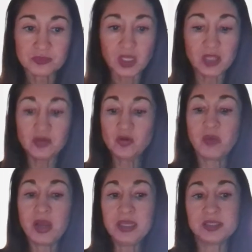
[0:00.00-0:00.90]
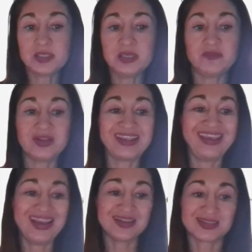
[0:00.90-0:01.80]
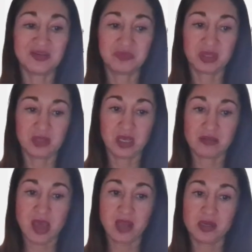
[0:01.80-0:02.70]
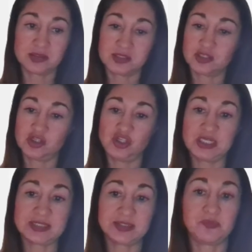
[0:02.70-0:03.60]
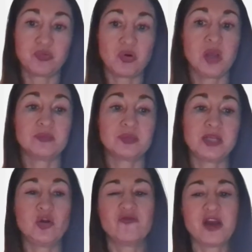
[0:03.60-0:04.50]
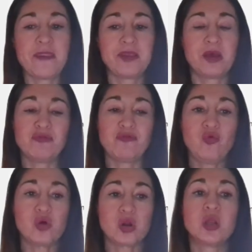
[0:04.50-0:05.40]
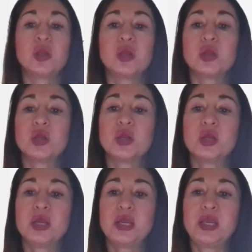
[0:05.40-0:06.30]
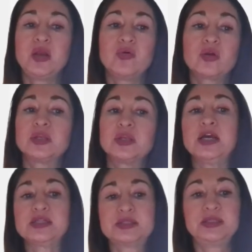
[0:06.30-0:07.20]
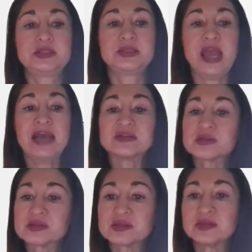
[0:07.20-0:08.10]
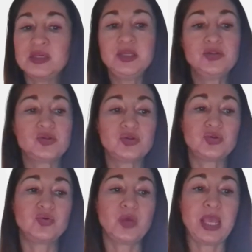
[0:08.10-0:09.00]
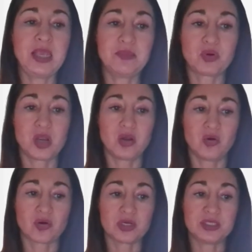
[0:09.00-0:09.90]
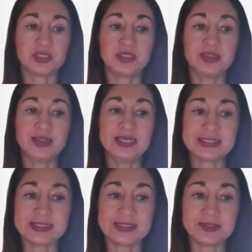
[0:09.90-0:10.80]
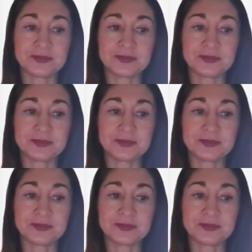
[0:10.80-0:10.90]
and you might even get something like that as a suggested prompt. I know I've gotten that before. Hey, organize these tasks into a priority list.